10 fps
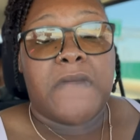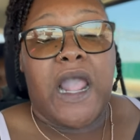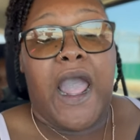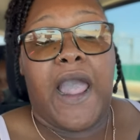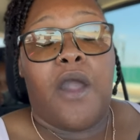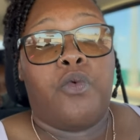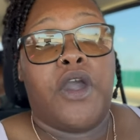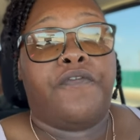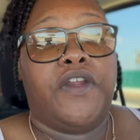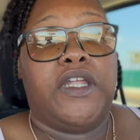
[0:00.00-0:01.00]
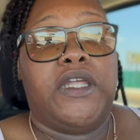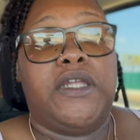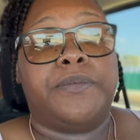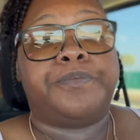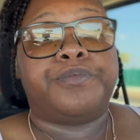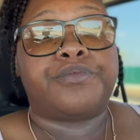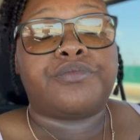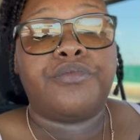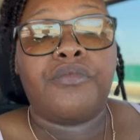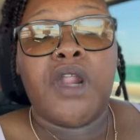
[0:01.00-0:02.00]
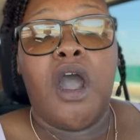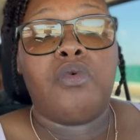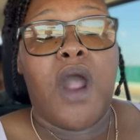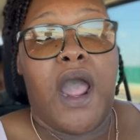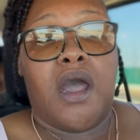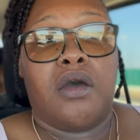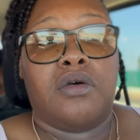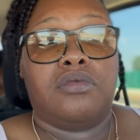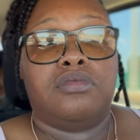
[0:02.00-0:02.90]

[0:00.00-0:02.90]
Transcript: I got roughly around